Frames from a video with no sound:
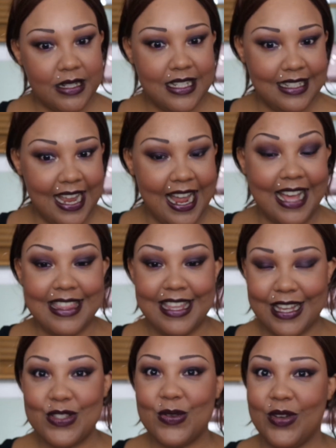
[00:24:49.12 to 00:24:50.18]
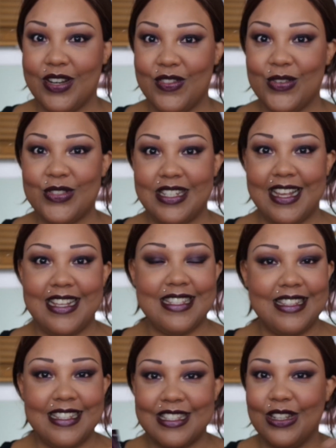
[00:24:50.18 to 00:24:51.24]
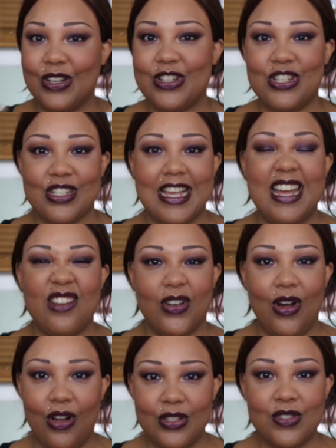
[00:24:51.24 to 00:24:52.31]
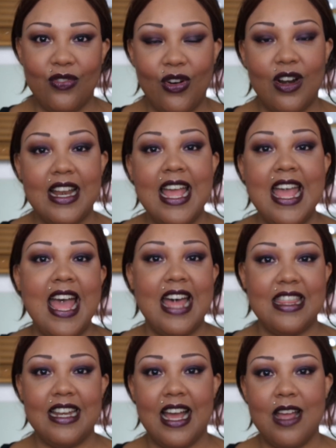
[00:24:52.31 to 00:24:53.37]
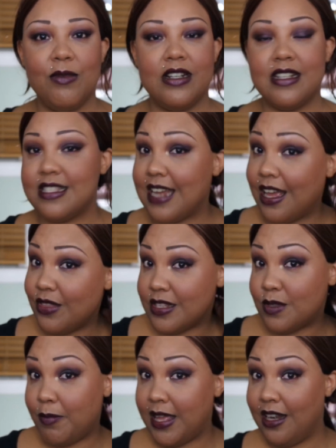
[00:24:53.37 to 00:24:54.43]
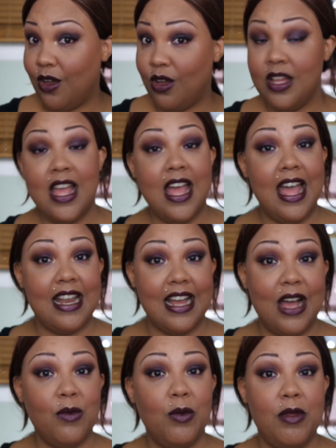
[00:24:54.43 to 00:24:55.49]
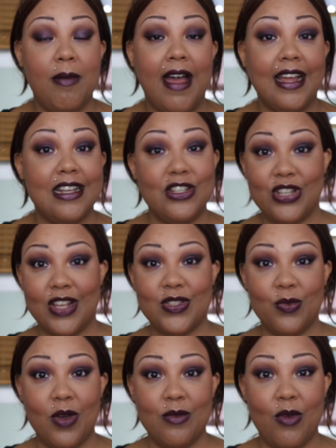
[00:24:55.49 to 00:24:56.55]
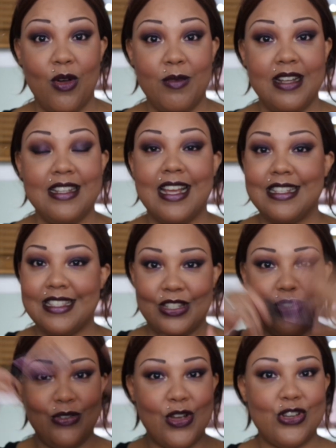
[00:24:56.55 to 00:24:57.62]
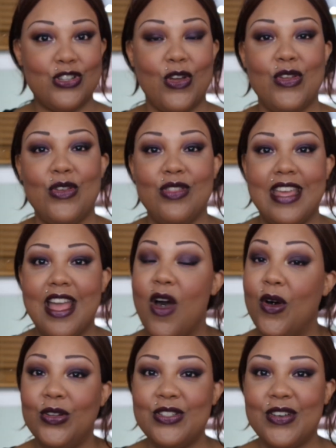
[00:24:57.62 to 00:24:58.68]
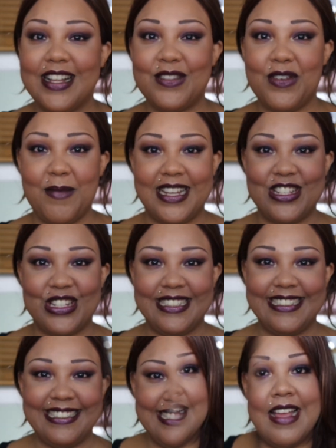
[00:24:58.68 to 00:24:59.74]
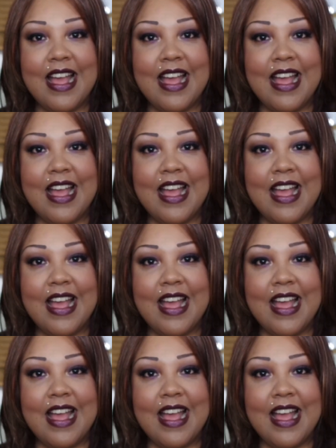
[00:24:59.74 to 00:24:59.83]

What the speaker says: but today I think it's one of those days this look just kind of calls for it. And then I am going to style this pelo, and I will be back in just one moment to show you the whole transformation.